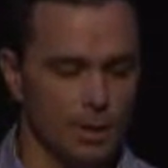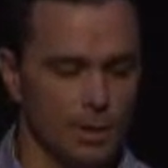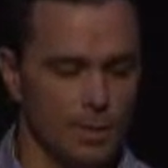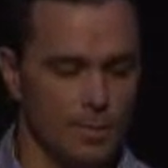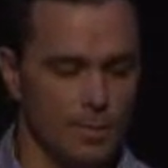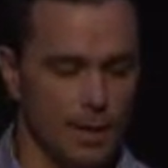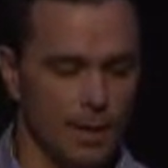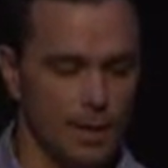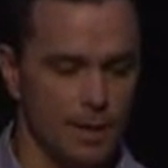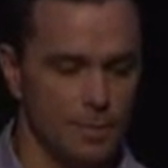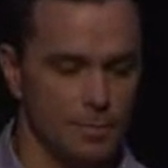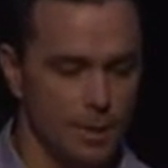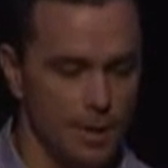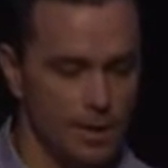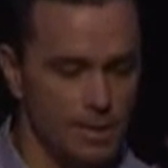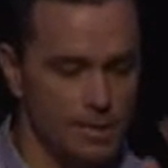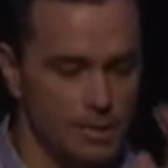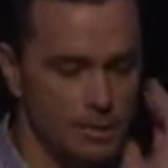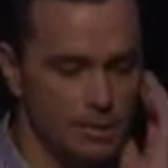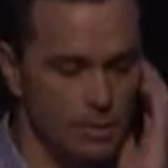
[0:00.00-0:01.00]
to manage
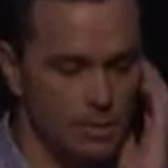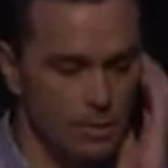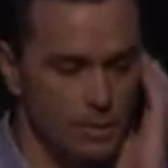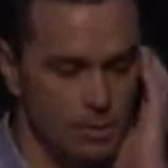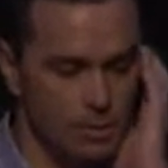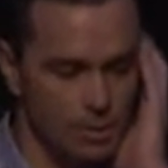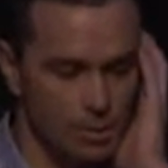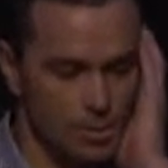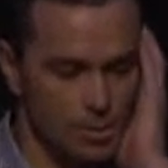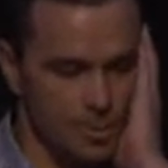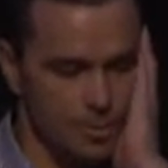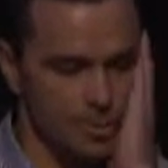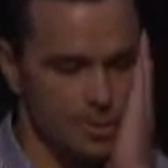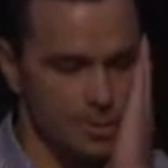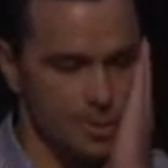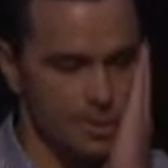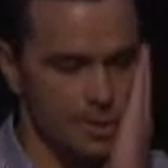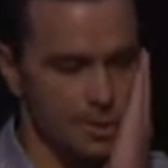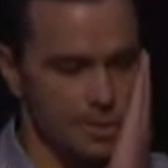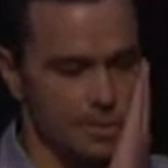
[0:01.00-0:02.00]
beds across the hospital
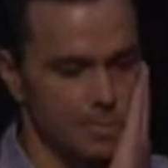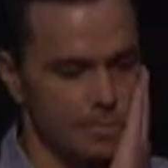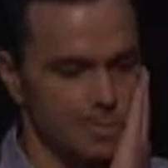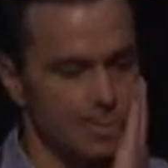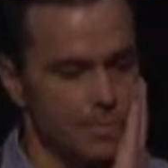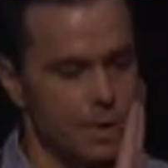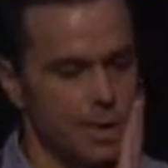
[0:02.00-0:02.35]
system.